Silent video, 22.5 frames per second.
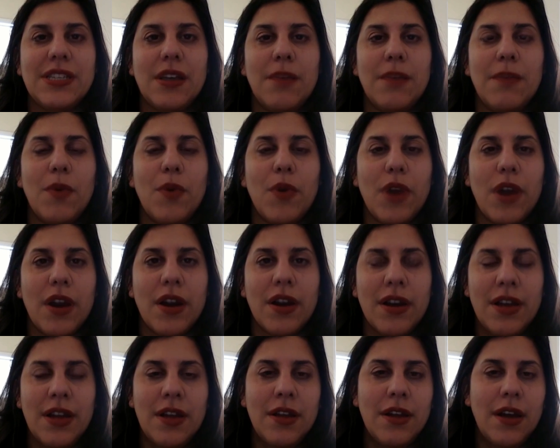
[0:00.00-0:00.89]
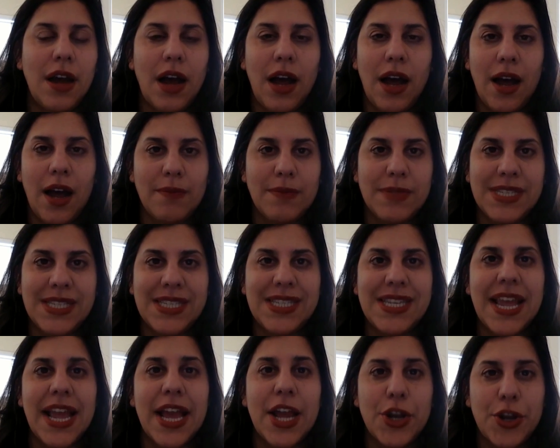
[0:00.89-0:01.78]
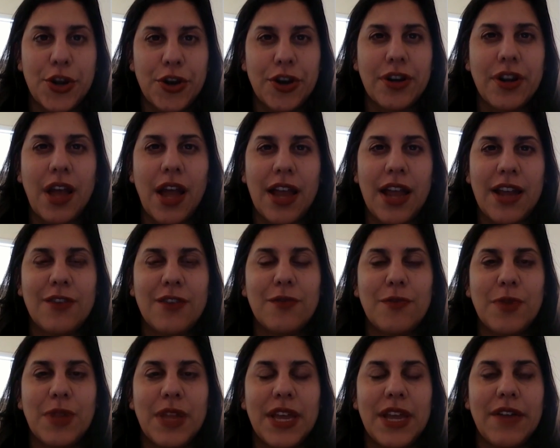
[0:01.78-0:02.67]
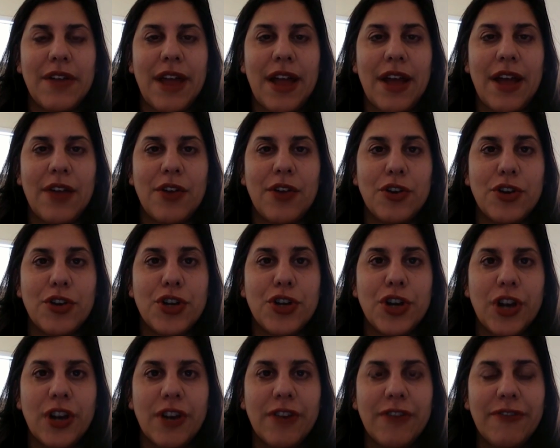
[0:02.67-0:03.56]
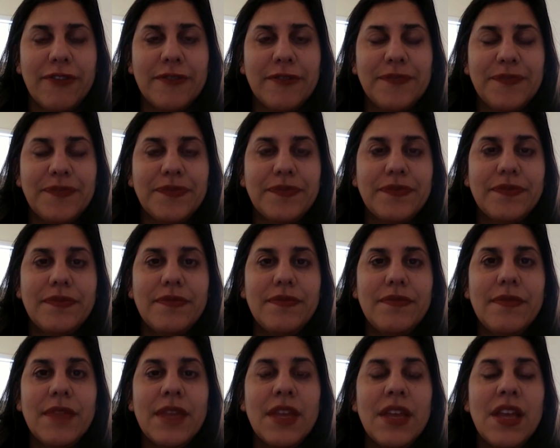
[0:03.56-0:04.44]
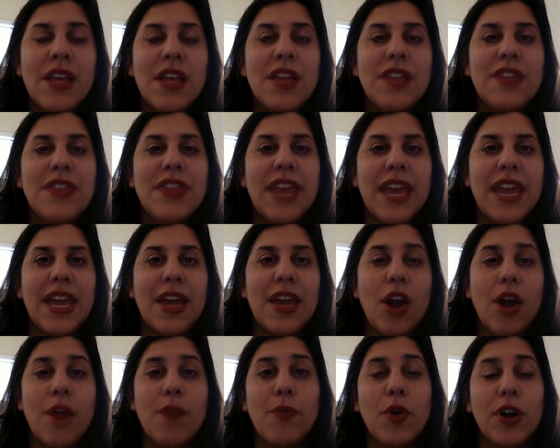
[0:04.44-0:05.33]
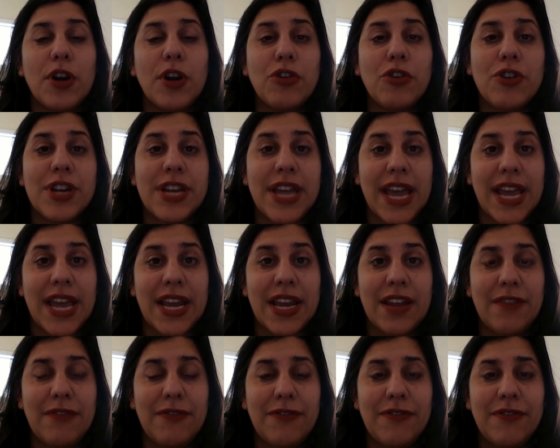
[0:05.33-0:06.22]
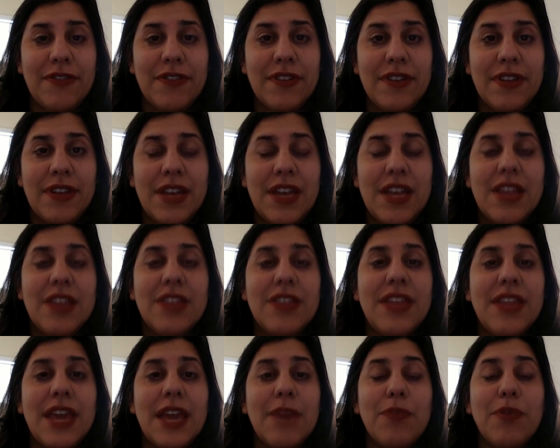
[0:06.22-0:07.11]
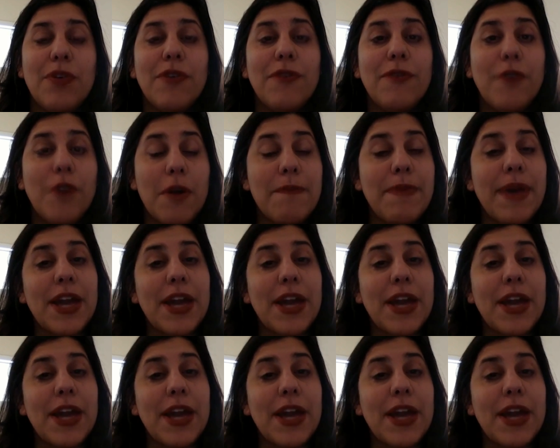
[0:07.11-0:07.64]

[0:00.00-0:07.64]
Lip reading: a more standard kind of playground or turf, they are more creative. They perform